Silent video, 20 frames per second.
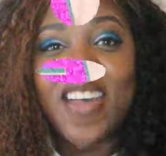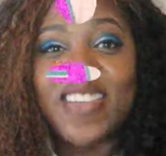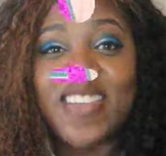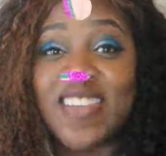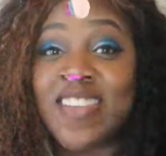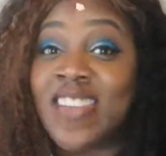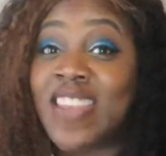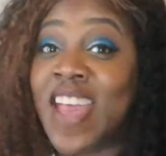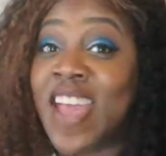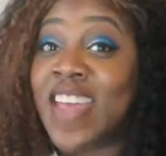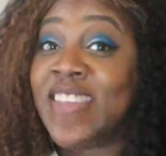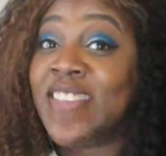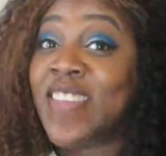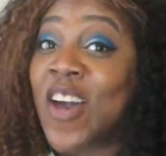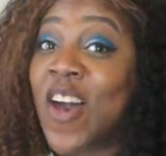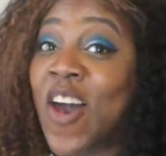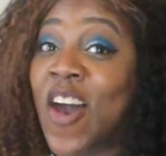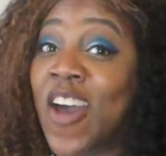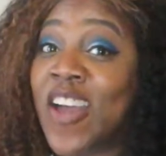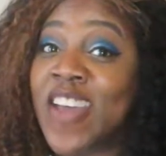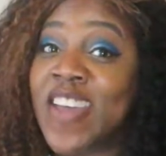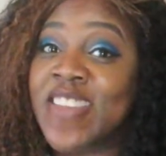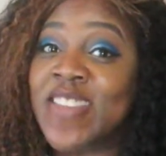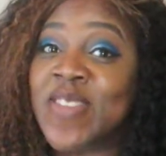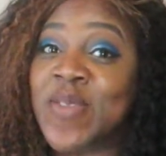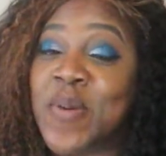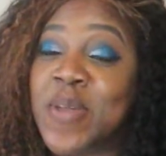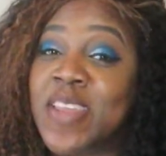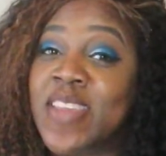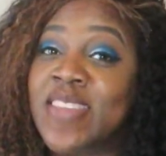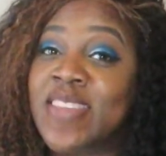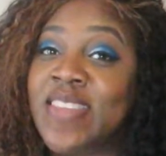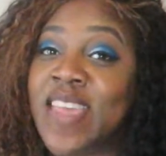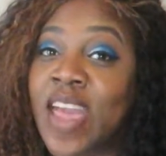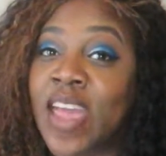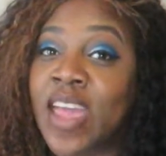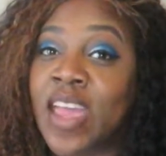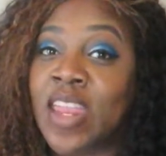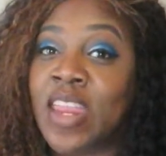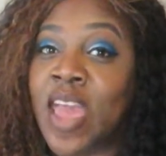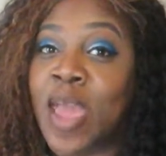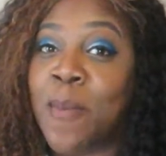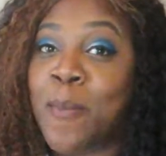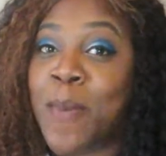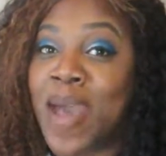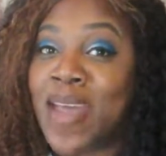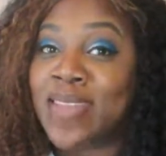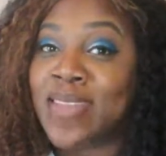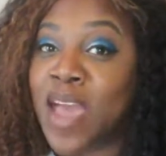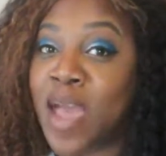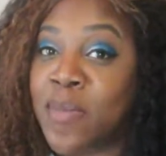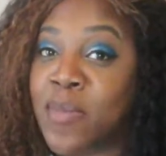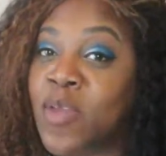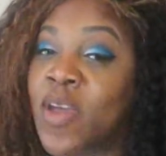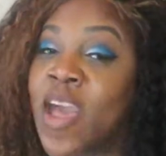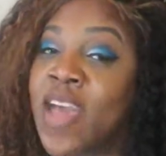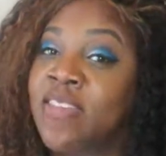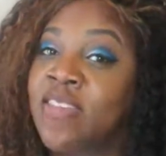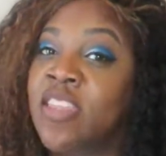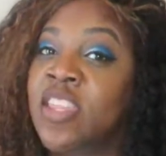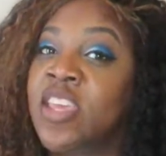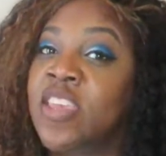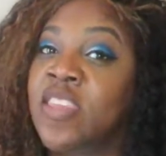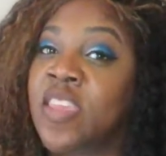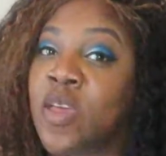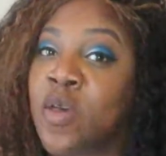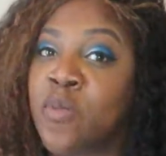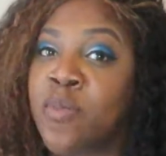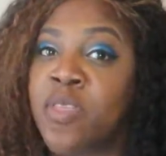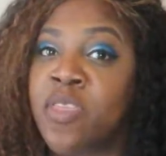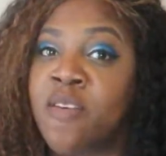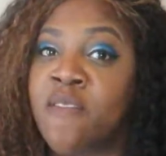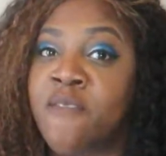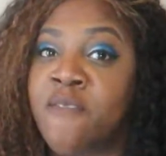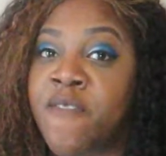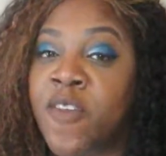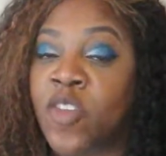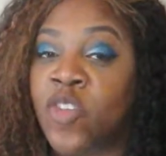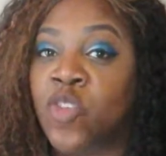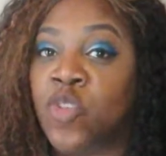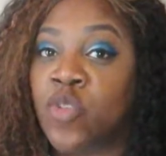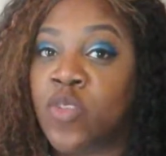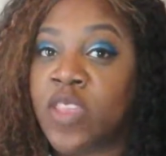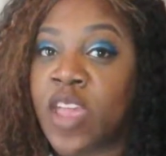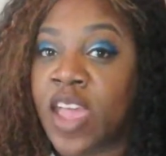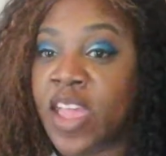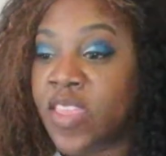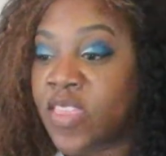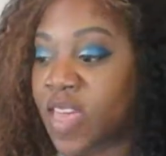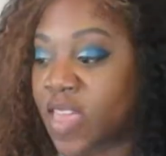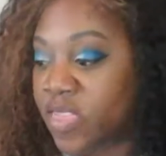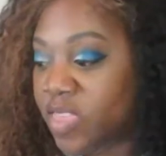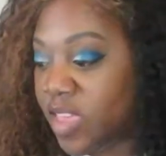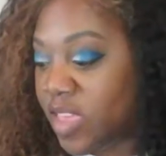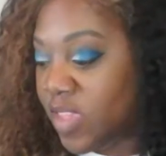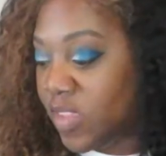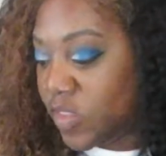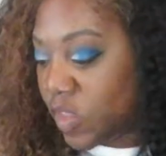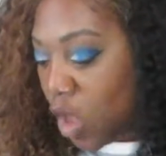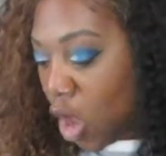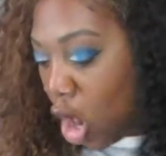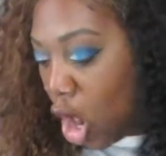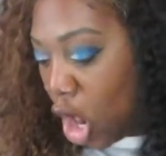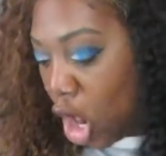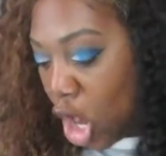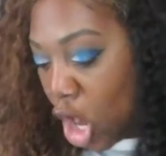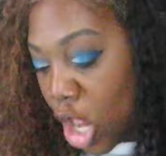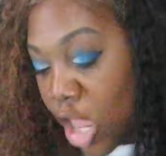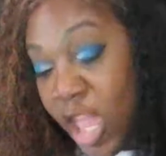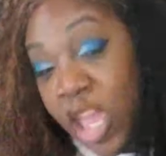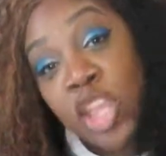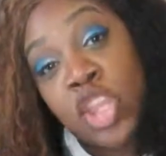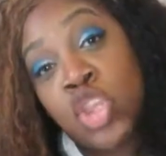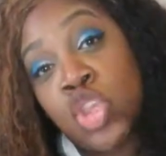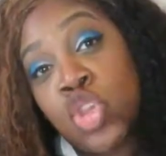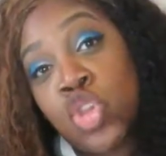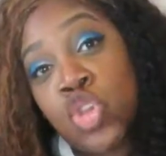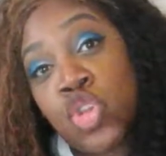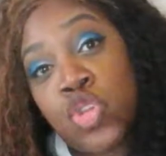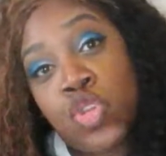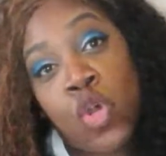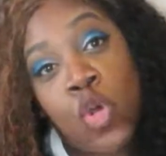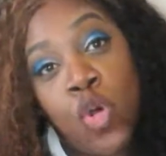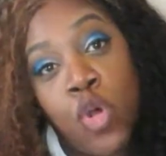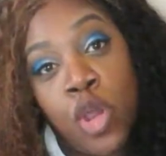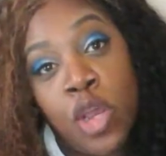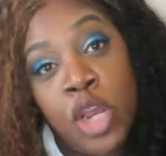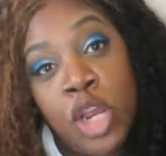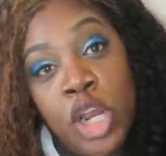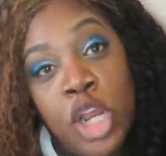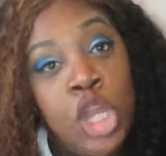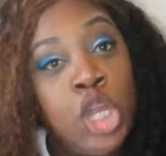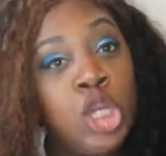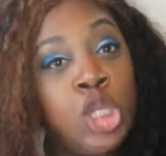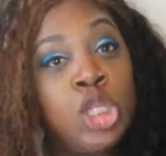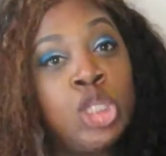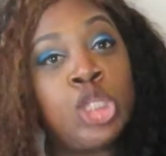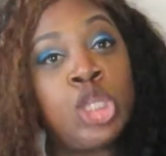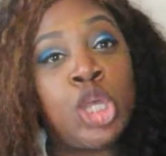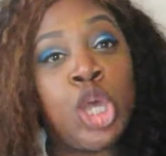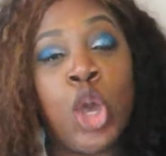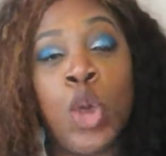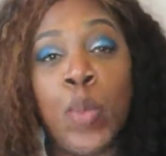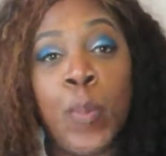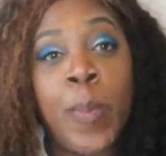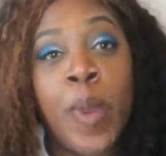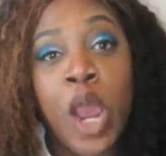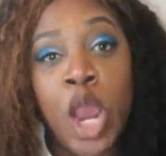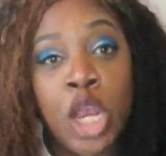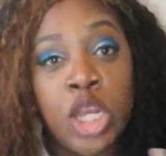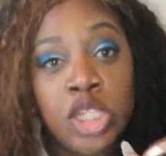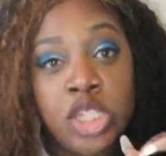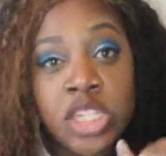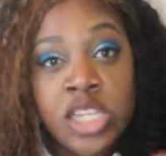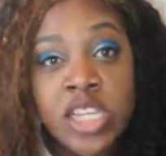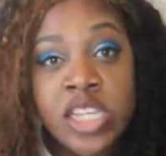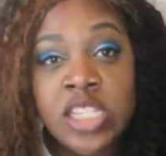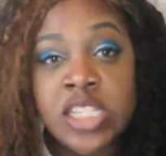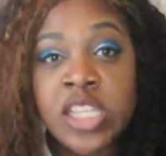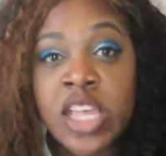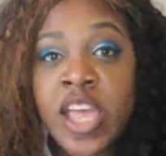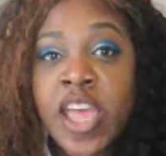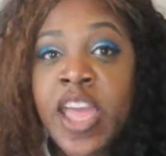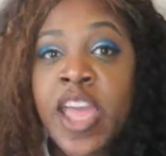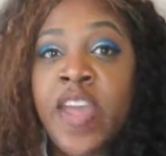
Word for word: y'all, so today is August 22nd and by the time you guys see this, it'll be the official day that these are in store to go purchase.